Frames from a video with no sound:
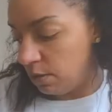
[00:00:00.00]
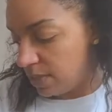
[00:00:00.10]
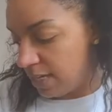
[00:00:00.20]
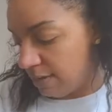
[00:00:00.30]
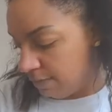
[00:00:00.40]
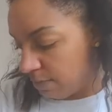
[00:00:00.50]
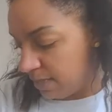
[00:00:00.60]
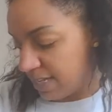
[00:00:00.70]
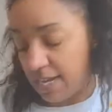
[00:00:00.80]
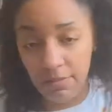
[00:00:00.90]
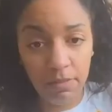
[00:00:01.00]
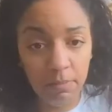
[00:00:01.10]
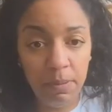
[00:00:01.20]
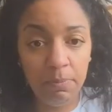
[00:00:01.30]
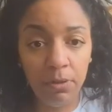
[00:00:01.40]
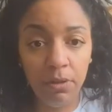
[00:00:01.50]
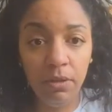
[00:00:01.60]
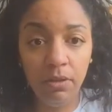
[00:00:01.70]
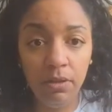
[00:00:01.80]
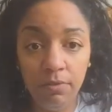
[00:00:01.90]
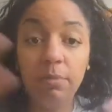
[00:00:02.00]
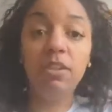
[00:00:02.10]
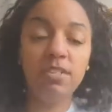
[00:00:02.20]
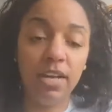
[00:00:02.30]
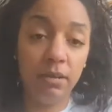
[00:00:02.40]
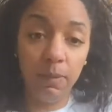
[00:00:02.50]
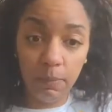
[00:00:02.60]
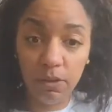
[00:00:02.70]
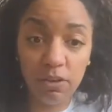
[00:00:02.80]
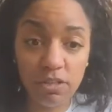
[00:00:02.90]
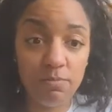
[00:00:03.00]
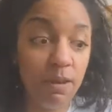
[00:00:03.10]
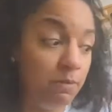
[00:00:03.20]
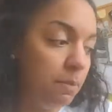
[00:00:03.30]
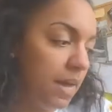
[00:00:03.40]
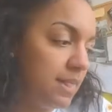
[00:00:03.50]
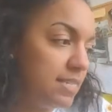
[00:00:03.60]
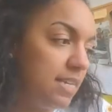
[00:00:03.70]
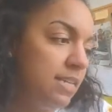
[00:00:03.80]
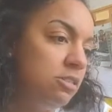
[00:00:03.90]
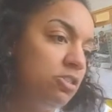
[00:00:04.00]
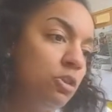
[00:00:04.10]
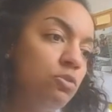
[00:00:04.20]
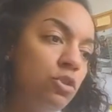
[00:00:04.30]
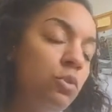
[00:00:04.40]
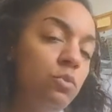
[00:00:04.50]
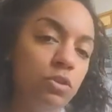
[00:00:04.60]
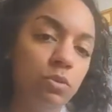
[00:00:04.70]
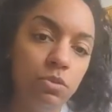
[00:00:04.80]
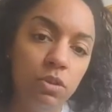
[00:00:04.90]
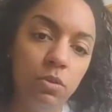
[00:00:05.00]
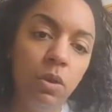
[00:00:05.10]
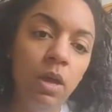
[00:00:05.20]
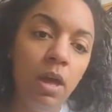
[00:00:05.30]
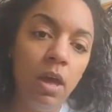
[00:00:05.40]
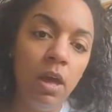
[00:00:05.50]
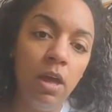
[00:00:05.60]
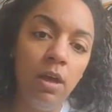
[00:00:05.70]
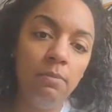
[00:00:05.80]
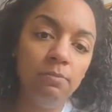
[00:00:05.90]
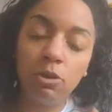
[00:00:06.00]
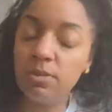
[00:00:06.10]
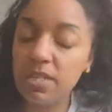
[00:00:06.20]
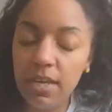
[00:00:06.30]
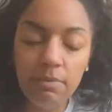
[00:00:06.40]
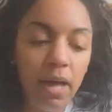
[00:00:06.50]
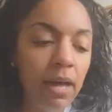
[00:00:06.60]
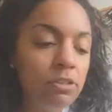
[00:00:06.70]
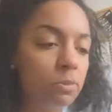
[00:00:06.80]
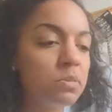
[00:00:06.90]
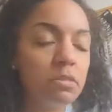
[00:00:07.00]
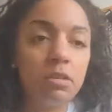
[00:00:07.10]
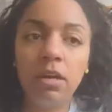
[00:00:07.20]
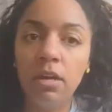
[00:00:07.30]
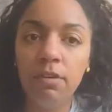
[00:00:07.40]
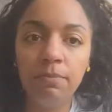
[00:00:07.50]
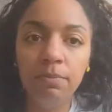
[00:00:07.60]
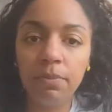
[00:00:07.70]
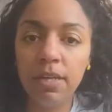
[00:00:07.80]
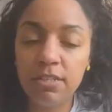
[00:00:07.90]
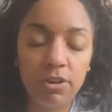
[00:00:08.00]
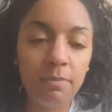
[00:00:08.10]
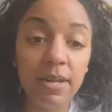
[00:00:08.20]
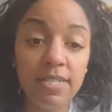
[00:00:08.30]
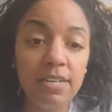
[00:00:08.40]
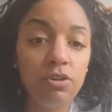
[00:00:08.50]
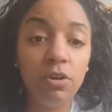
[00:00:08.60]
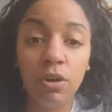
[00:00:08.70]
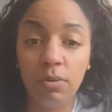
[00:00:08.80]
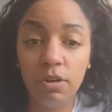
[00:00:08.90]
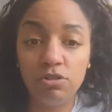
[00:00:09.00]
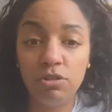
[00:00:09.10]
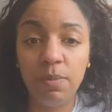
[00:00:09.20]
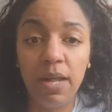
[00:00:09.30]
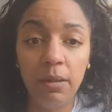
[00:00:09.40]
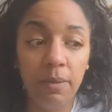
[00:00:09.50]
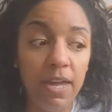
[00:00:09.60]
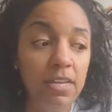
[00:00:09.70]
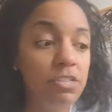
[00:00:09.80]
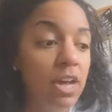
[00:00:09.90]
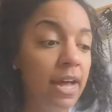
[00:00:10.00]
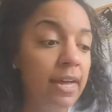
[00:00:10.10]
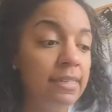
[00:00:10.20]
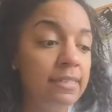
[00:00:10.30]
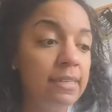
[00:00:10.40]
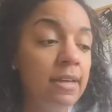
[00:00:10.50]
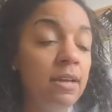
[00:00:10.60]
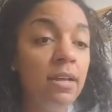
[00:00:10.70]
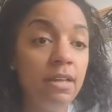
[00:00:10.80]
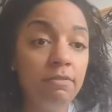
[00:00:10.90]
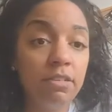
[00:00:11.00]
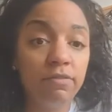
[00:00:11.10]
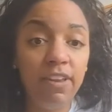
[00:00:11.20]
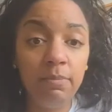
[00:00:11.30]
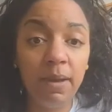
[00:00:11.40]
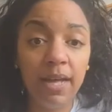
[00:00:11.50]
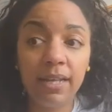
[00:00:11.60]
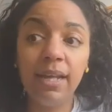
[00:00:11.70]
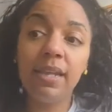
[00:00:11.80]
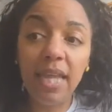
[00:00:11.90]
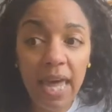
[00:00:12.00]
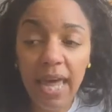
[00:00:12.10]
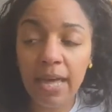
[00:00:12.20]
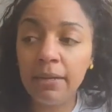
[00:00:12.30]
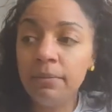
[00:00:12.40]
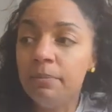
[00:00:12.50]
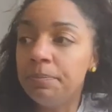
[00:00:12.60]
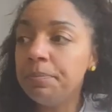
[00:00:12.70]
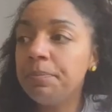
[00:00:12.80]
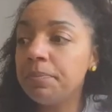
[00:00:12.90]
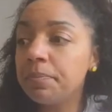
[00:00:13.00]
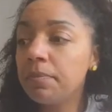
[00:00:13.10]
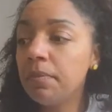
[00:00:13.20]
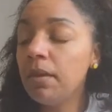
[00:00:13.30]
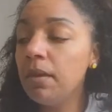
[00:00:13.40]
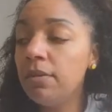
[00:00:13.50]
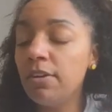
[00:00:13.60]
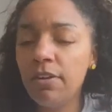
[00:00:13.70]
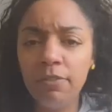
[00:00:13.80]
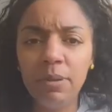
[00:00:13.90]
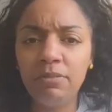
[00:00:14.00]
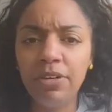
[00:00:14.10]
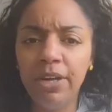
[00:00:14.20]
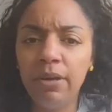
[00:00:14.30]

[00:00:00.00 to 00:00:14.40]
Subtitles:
see it from the side of the people. On the other side of people, not just me from behind the scenes. So do drop us an email, drop us a Instagram message, or go on our Trustpilot page and give us feedback there. Sorry for my runny